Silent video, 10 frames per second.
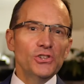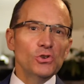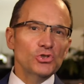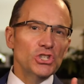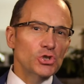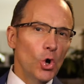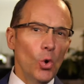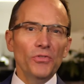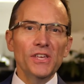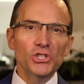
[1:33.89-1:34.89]
until she
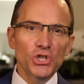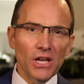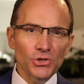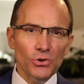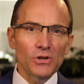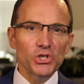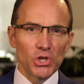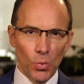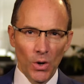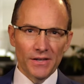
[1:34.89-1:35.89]
told the adjuster
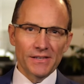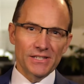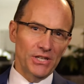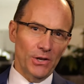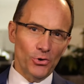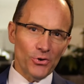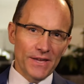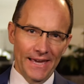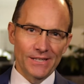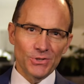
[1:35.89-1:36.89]
she wanted to settle her
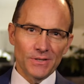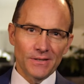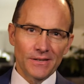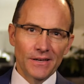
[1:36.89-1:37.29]
case.